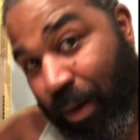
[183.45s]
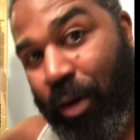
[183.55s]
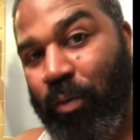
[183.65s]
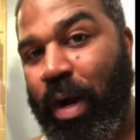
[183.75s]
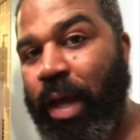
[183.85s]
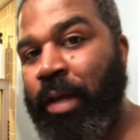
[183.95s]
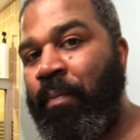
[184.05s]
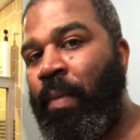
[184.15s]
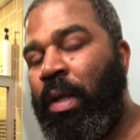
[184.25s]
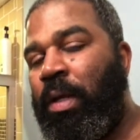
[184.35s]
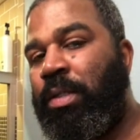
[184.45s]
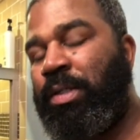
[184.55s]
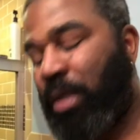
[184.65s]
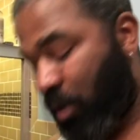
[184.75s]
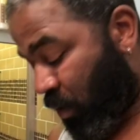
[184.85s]
right?
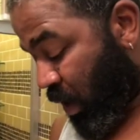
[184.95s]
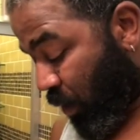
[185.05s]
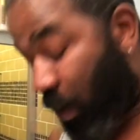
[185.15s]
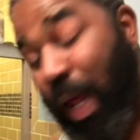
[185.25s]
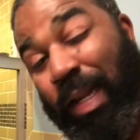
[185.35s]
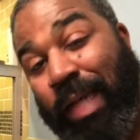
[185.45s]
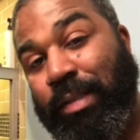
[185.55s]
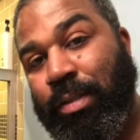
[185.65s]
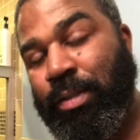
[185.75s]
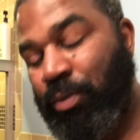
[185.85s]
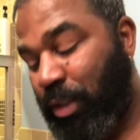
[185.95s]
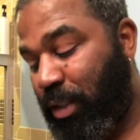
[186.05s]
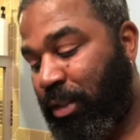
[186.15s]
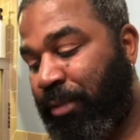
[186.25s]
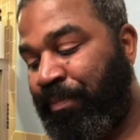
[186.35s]
So what I like to do
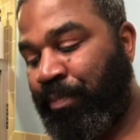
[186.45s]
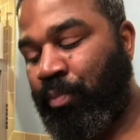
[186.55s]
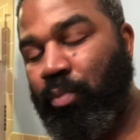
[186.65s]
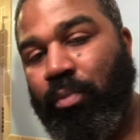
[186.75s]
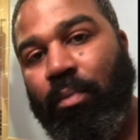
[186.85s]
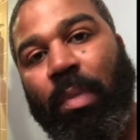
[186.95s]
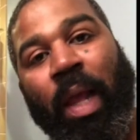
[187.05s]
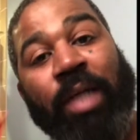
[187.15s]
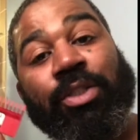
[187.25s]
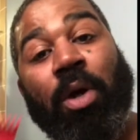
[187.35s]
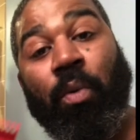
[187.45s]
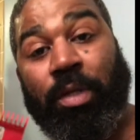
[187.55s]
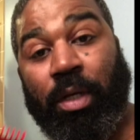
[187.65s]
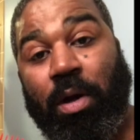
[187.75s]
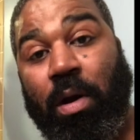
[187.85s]
is I start with
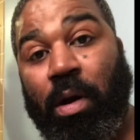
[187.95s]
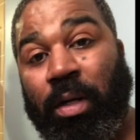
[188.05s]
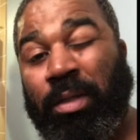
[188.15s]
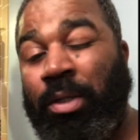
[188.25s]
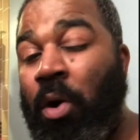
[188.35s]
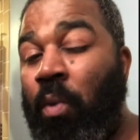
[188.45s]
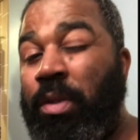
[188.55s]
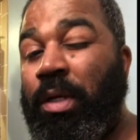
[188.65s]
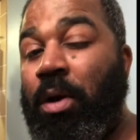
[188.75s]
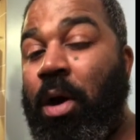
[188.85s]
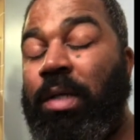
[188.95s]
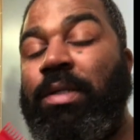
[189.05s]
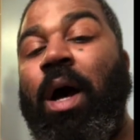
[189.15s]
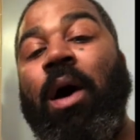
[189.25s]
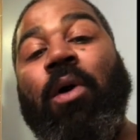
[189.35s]
a guard. Going with a guard is
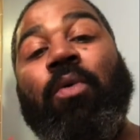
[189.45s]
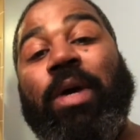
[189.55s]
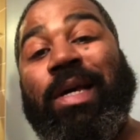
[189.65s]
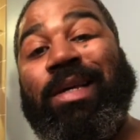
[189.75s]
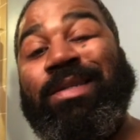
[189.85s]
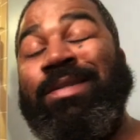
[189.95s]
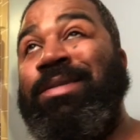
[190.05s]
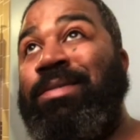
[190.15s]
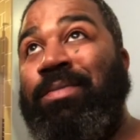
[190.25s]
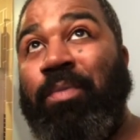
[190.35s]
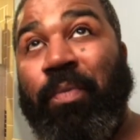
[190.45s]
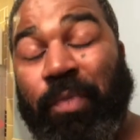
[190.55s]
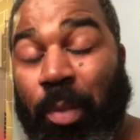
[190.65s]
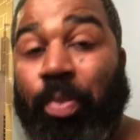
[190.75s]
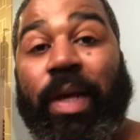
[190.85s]
always
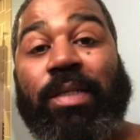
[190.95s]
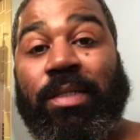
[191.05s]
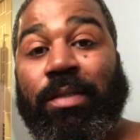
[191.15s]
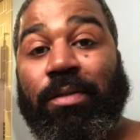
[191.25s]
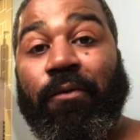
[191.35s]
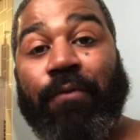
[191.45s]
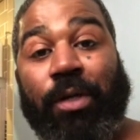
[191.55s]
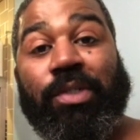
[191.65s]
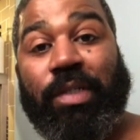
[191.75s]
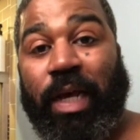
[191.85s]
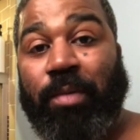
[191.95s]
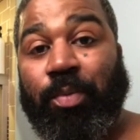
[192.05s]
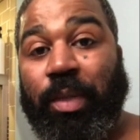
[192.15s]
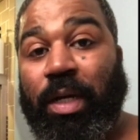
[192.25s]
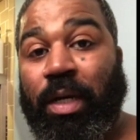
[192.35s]
the best first steps
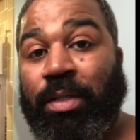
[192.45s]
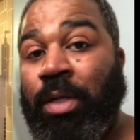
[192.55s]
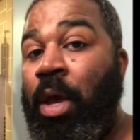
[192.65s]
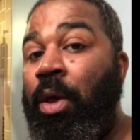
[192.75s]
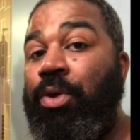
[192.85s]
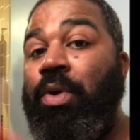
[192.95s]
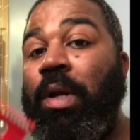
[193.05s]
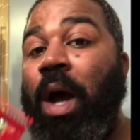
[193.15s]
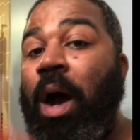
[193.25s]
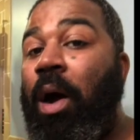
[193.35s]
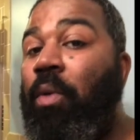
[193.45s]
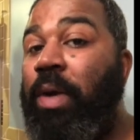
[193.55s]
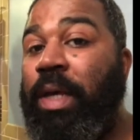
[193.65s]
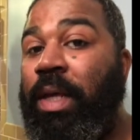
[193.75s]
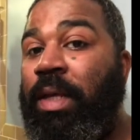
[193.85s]
because you can
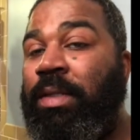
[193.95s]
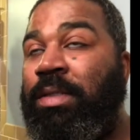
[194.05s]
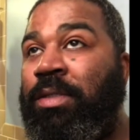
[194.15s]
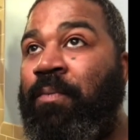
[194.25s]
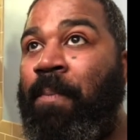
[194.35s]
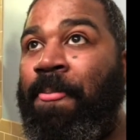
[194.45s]
always